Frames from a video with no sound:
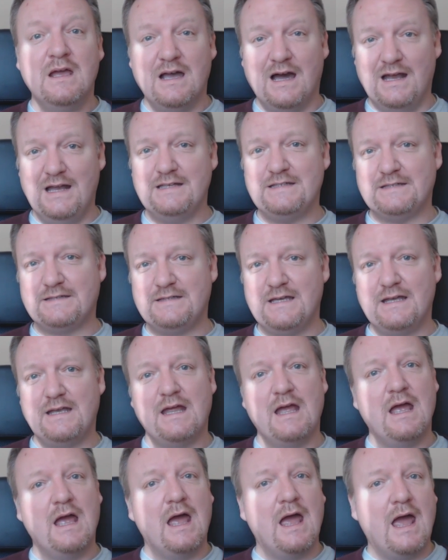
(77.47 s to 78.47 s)
And as I said,
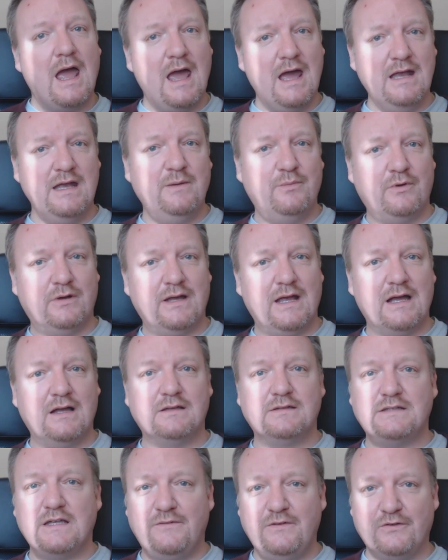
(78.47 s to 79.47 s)
anybody
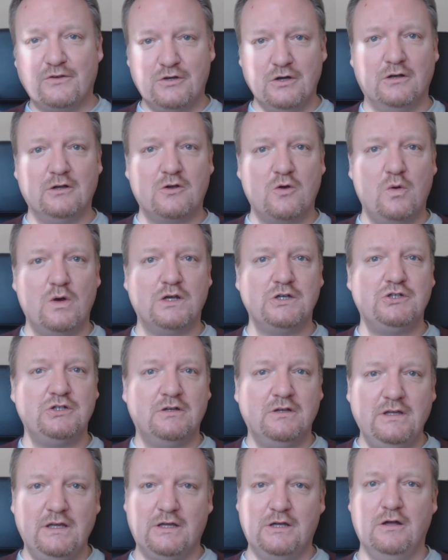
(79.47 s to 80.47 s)
else, if you've got a
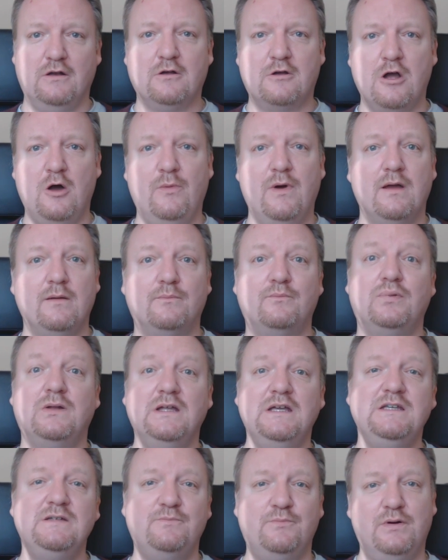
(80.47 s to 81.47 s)
question, you've got a comment,
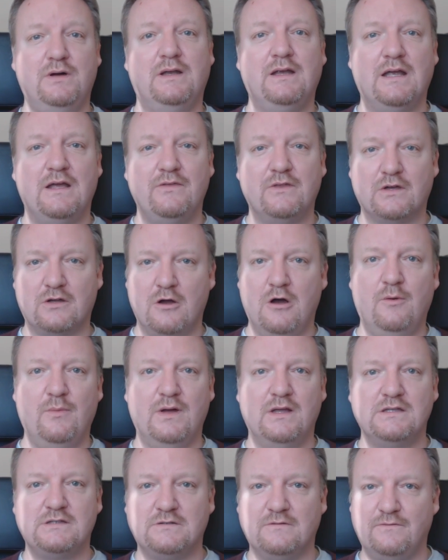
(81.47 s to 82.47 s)
please put it in the
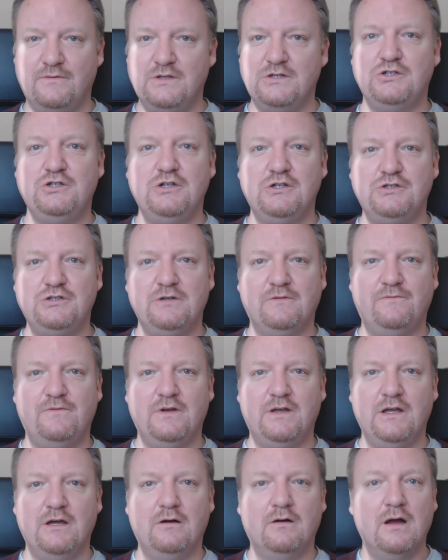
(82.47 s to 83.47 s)
comments of this YouTube
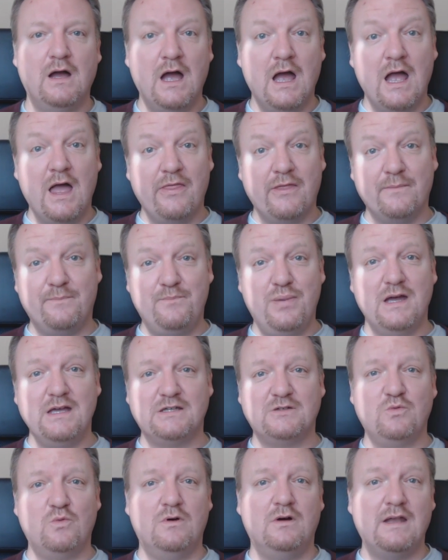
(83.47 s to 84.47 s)
video. The
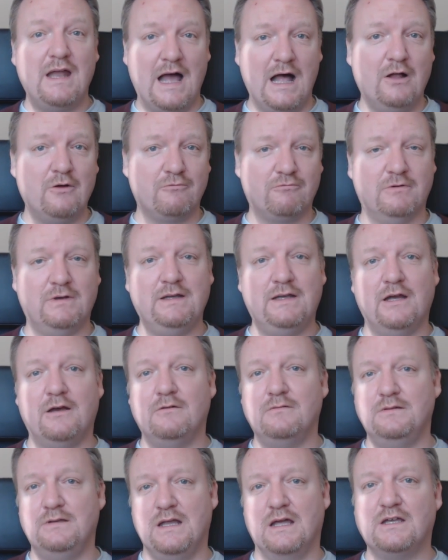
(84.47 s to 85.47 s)
best one I'll read
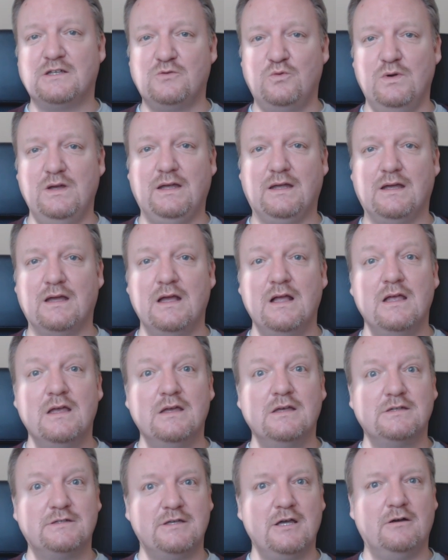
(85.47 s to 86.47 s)
out next week.
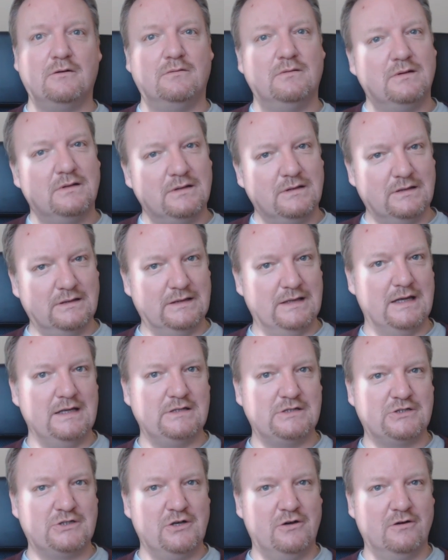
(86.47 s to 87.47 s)
So
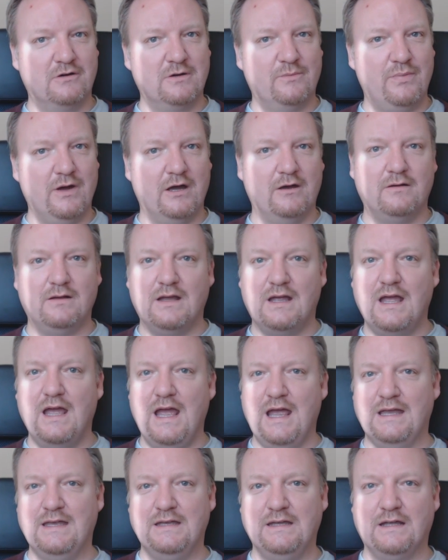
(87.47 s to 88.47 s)
let's talk about
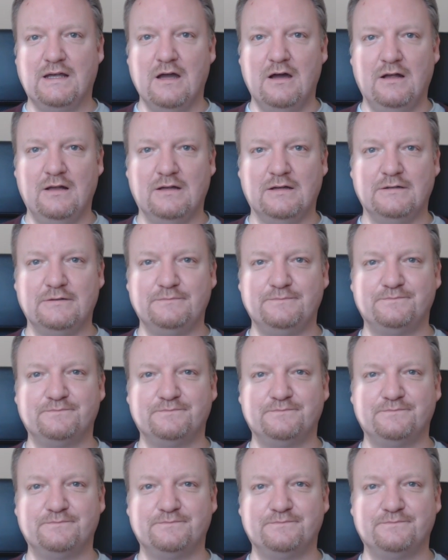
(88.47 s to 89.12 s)
Indiegala.